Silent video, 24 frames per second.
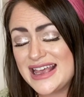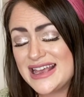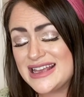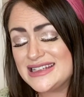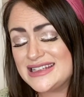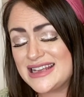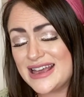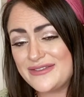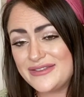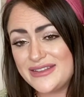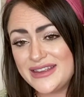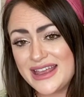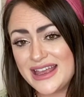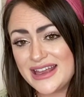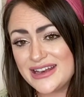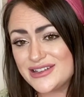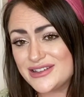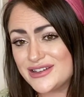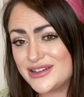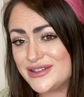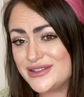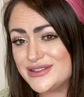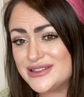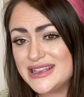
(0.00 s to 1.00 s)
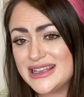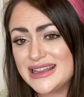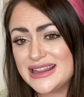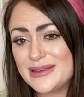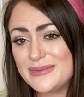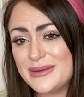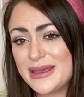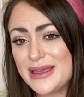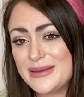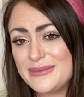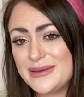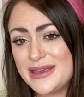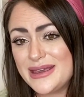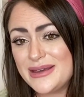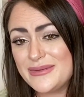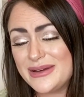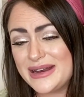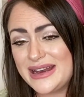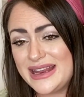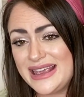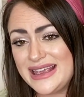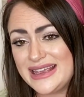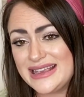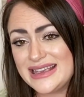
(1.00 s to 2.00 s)
Definitely introducing the baby
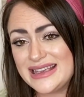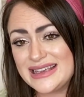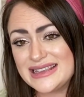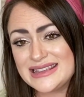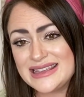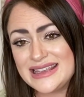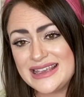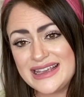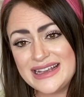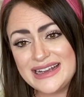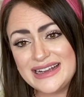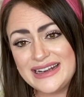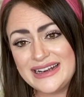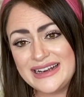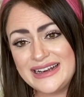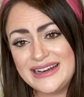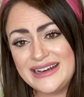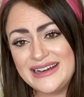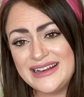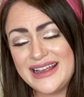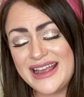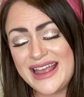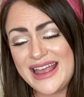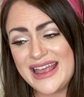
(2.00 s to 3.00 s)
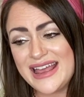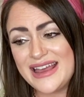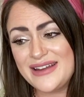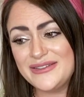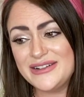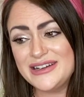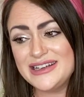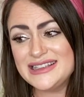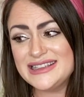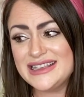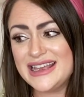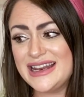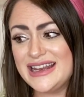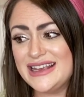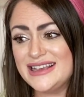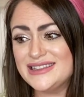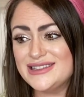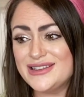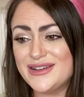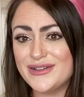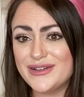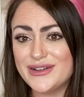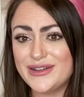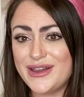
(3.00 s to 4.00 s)
when he is here, and we're just getting
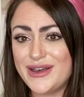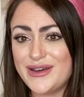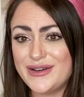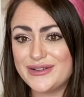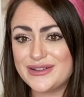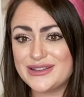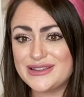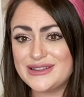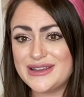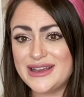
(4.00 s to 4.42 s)
so close.